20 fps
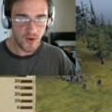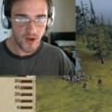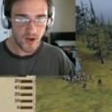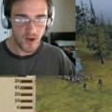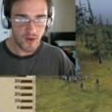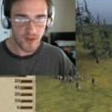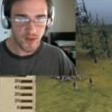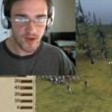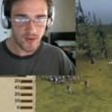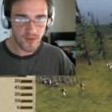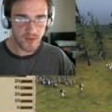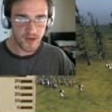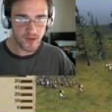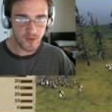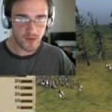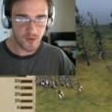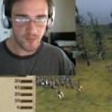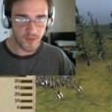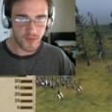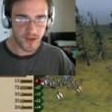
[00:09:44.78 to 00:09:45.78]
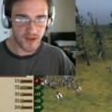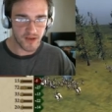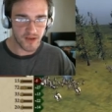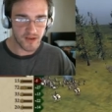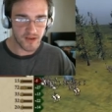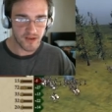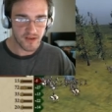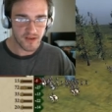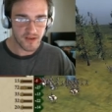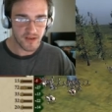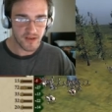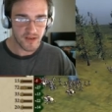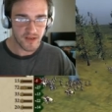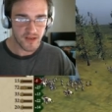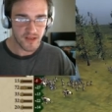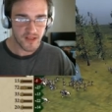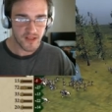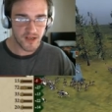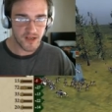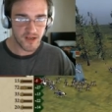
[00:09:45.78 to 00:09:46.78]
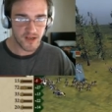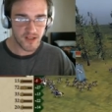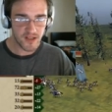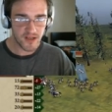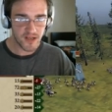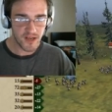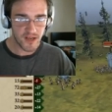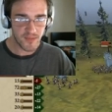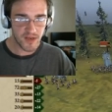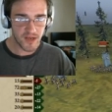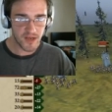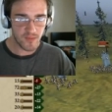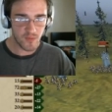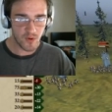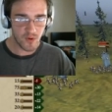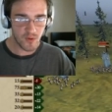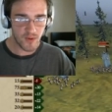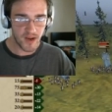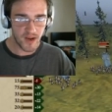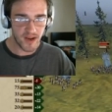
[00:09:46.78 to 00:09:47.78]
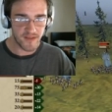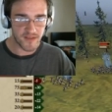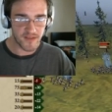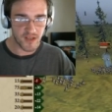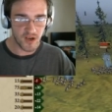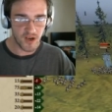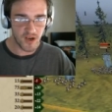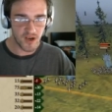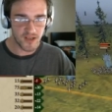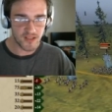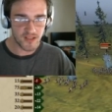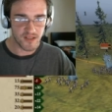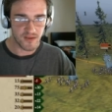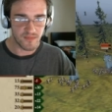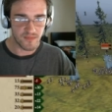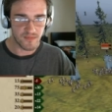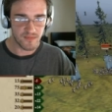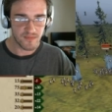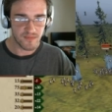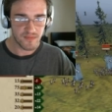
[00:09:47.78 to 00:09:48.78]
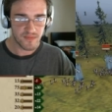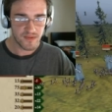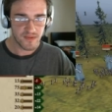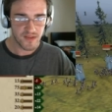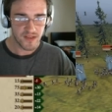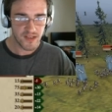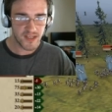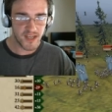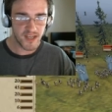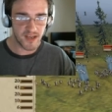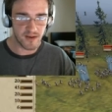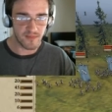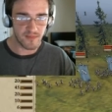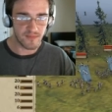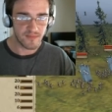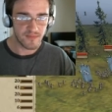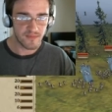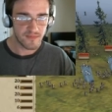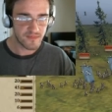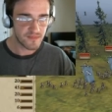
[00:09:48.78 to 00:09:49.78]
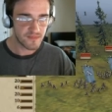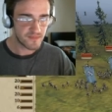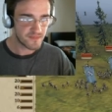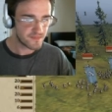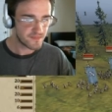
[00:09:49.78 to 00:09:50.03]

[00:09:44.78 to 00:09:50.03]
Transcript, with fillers: Oh, no, they're regrouping. They're, they're coming in more waves. Awesome. Get them.